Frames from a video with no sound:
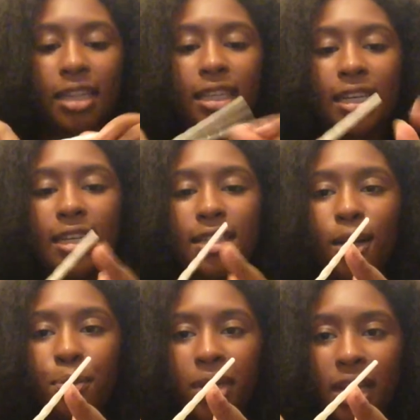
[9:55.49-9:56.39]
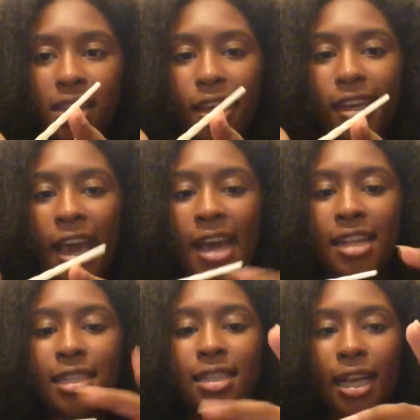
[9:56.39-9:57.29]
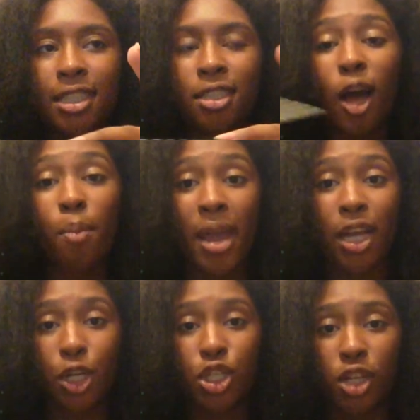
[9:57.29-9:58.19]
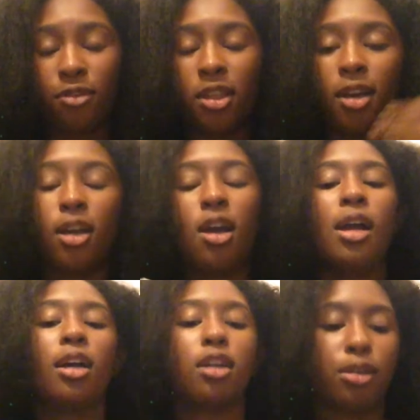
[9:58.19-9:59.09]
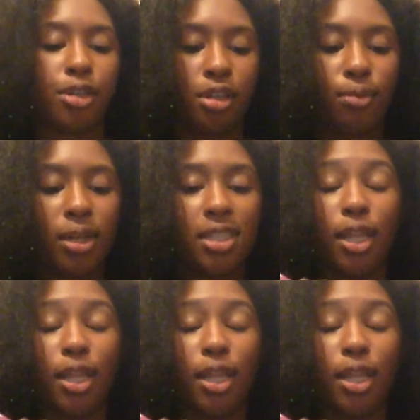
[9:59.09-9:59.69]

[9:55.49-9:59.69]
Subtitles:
These are pretty thick ends. I saw pictures of the original ones.